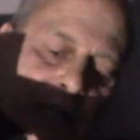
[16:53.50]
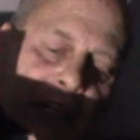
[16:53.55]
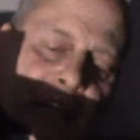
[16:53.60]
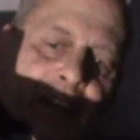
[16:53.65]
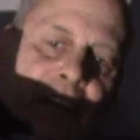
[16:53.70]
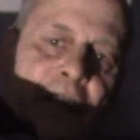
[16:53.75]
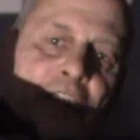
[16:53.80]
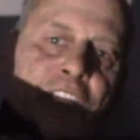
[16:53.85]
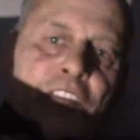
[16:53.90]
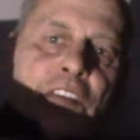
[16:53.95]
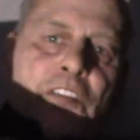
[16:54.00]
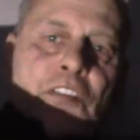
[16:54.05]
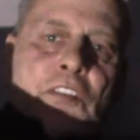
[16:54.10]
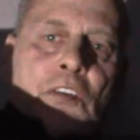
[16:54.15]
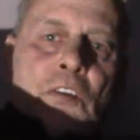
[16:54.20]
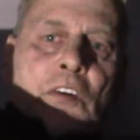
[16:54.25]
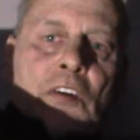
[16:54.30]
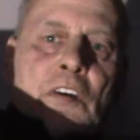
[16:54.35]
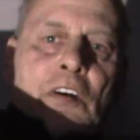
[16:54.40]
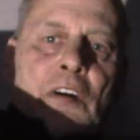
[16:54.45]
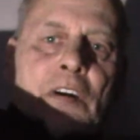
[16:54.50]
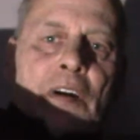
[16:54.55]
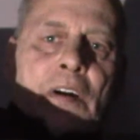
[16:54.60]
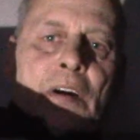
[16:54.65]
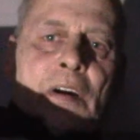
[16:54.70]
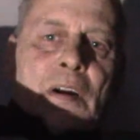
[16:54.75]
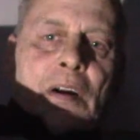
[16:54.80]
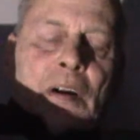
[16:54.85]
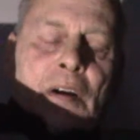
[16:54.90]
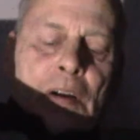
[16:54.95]
This is your
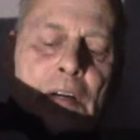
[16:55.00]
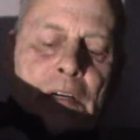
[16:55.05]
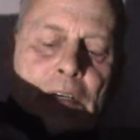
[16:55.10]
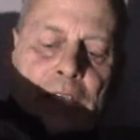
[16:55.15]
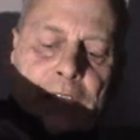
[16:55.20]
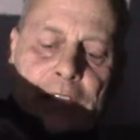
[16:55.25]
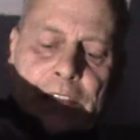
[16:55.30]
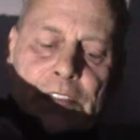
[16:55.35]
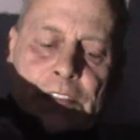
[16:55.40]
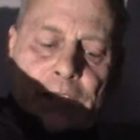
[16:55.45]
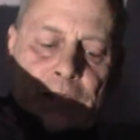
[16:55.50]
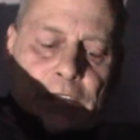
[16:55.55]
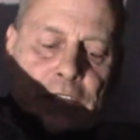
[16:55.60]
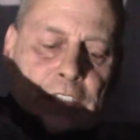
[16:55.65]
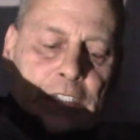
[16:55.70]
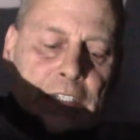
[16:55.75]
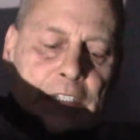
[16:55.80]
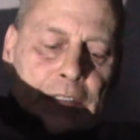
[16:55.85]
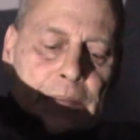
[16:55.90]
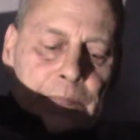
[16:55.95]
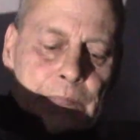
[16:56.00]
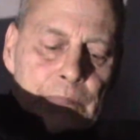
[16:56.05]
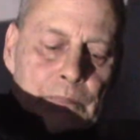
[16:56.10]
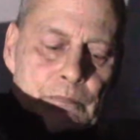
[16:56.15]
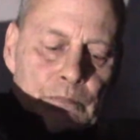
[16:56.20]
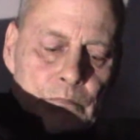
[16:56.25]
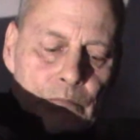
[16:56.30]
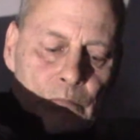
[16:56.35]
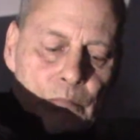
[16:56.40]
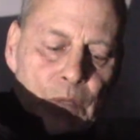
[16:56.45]
your uh,
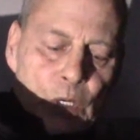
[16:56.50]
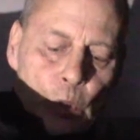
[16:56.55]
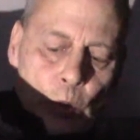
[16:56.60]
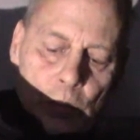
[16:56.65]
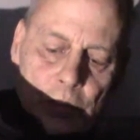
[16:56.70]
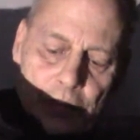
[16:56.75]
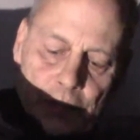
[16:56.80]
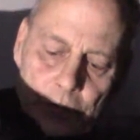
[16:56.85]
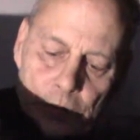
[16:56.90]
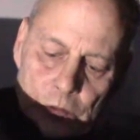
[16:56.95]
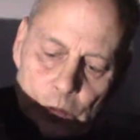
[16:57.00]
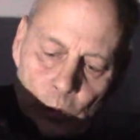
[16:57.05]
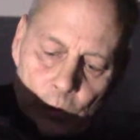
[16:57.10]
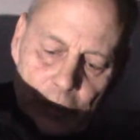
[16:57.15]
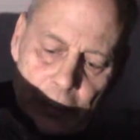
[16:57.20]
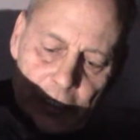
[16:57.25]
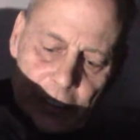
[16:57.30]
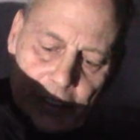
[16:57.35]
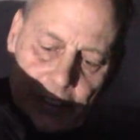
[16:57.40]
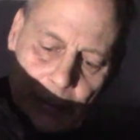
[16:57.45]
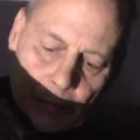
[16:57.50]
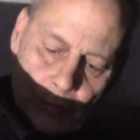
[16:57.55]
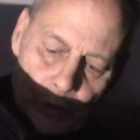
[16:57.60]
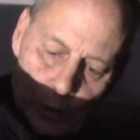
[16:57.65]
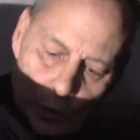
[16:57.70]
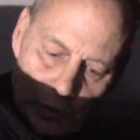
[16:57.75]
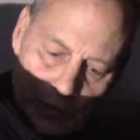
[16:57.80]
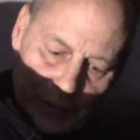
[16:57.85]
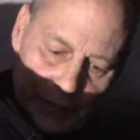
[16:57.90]
bolt, rotating bolt